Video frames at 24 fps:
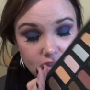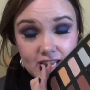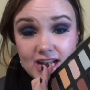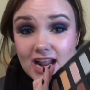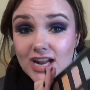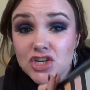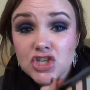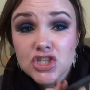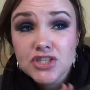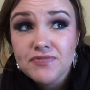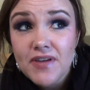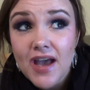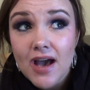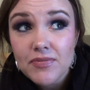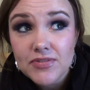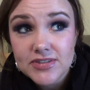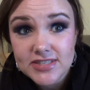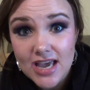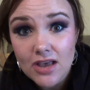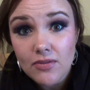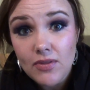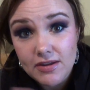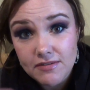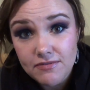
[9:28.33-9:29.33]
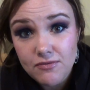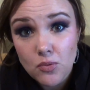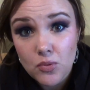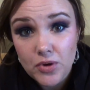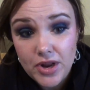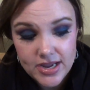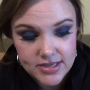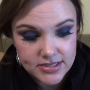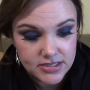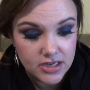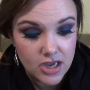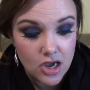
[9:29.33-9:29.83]
And I just found this out like 4
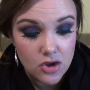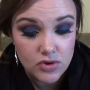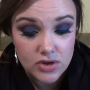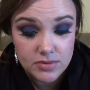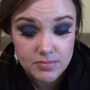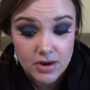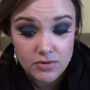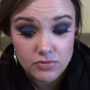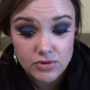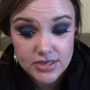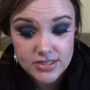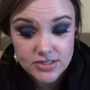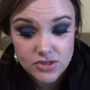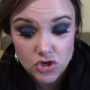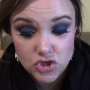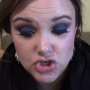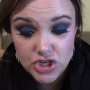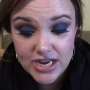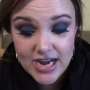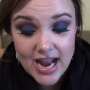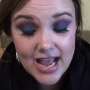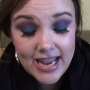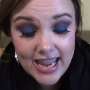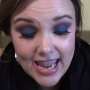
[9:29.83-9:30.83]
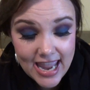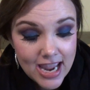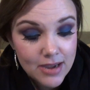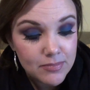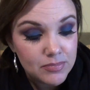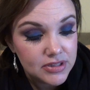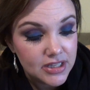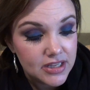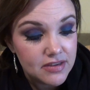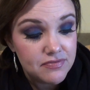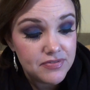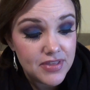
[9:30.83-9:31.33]
days ago in my research, and I can't
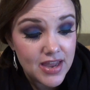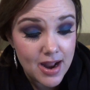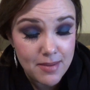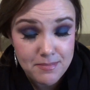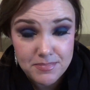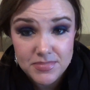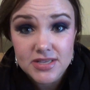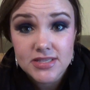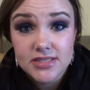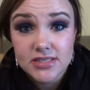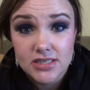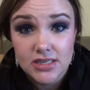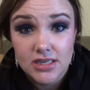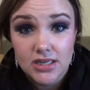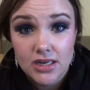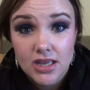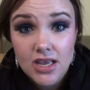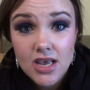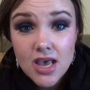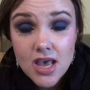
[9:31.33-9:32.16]
believe that I missed it.